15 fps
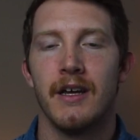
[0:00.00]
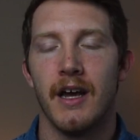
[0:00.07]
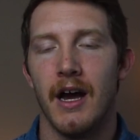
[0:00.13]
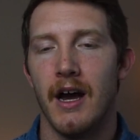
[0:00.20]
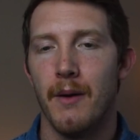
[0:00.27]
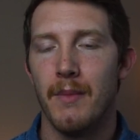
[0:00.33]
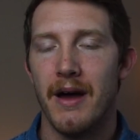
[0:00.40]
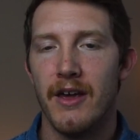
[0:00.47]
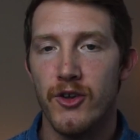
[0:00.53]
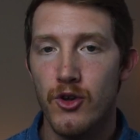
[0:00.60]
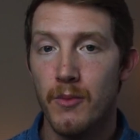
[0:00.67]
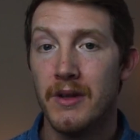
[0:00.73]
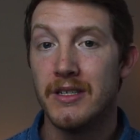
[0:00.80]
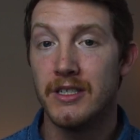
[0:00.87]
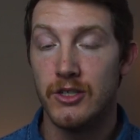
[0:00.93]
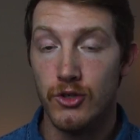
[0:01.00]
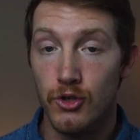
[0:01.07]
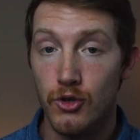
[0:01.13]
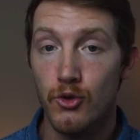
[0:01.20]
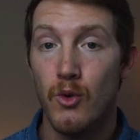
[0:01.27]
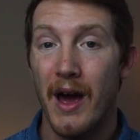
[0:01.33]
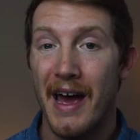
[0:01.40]
Um, humans
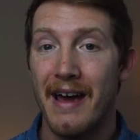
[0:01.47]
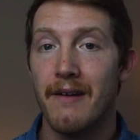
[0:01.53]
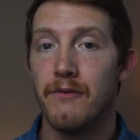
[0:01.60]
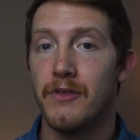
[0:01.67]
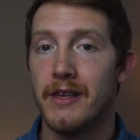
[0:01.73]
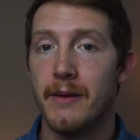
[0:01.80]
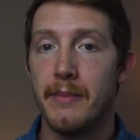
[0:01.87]
do have the